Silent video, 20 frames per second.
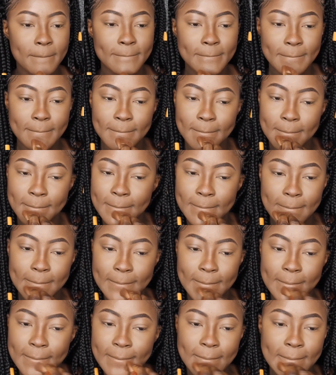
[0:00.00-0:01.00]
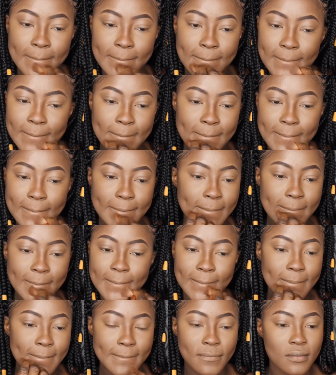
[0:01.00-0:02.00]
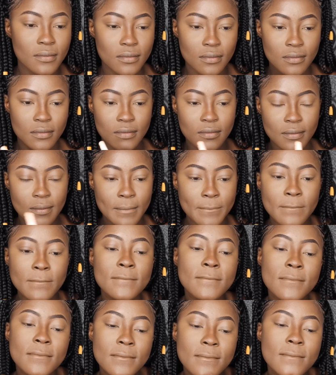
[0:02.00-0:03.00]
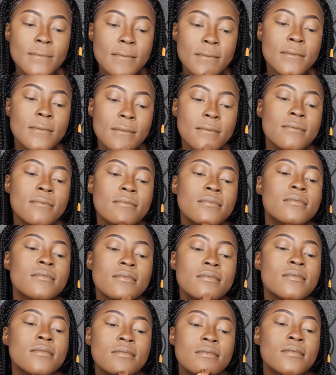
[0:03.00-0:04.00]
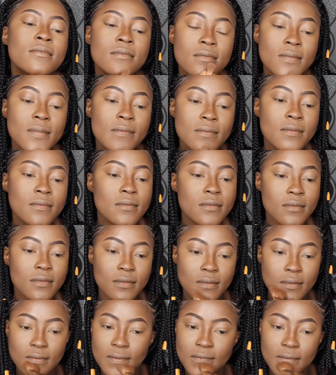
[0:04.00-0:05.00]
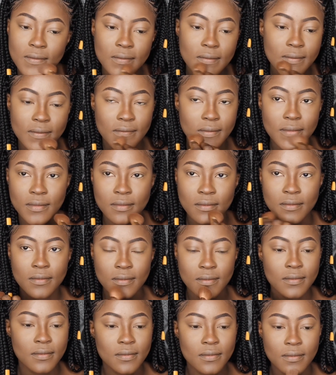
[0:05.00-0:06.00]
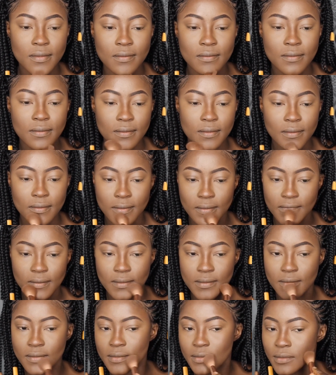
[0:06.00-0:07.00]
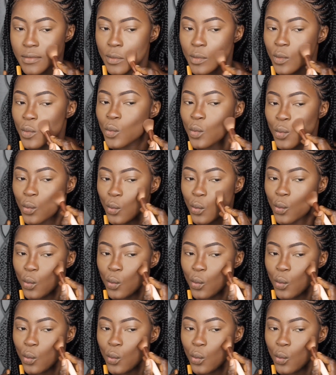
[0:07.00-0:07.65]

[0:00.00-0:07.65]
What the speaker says: and then the contouring is, I also do this on my jawline just to create some definition.